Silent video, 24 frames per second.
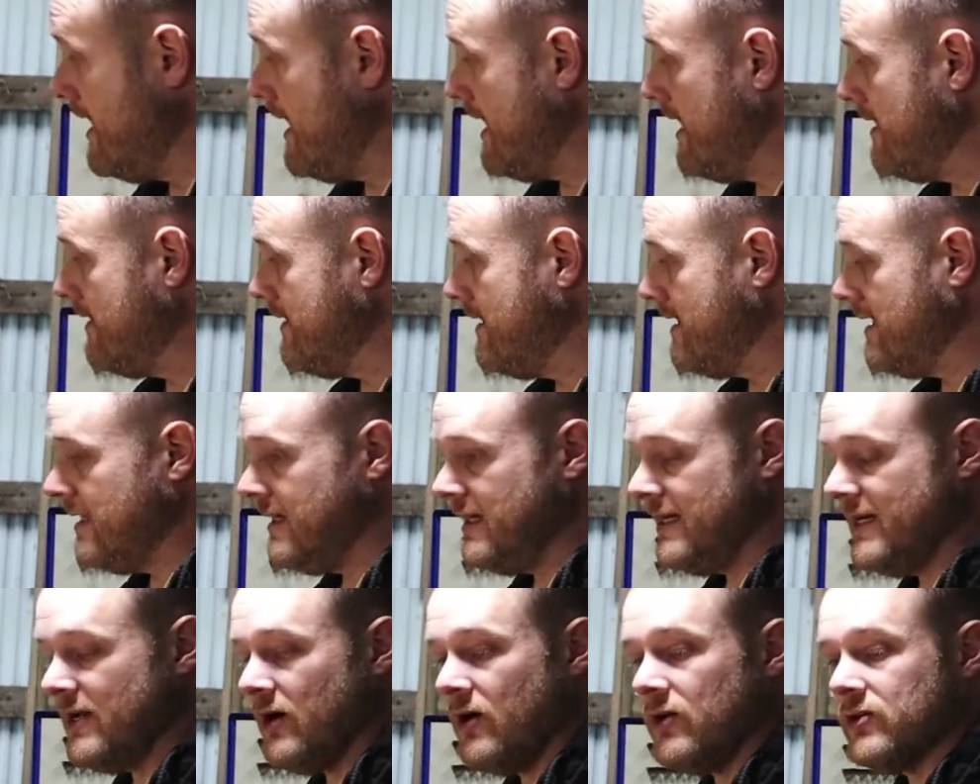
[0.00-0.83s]
And then
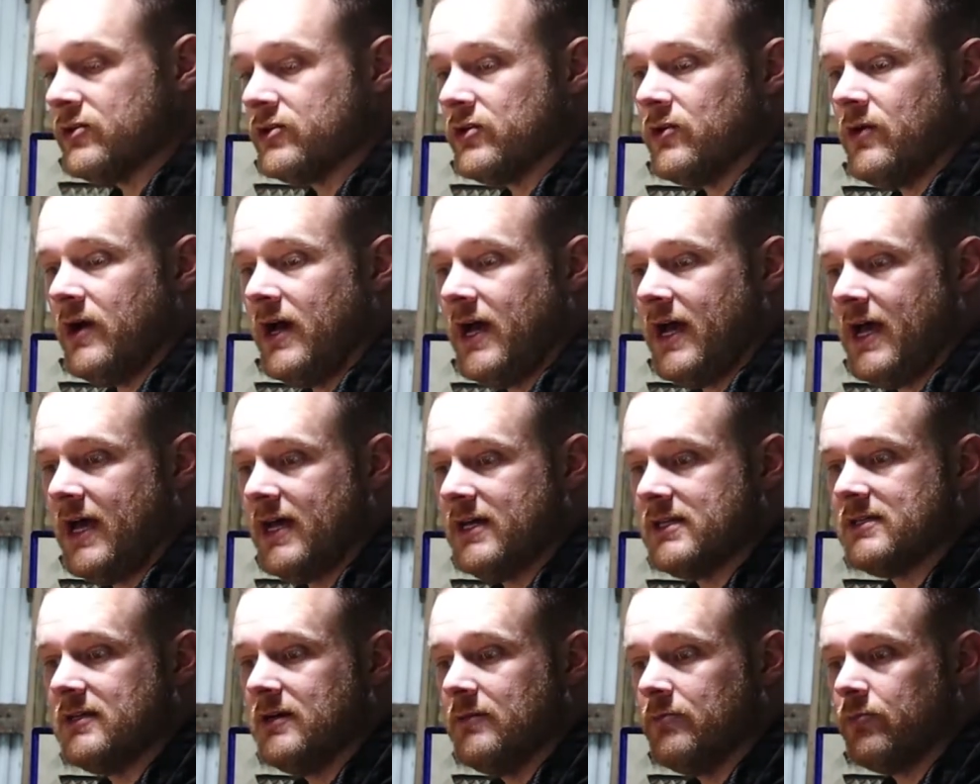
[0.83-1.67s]
it also
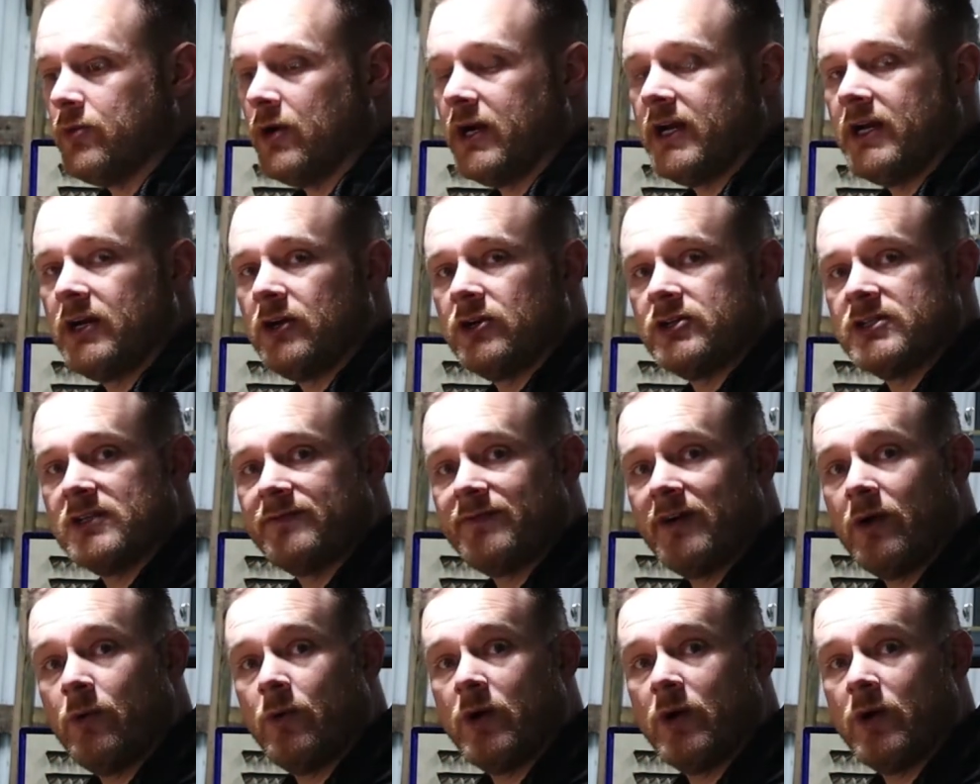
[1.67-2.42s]
has breakers if I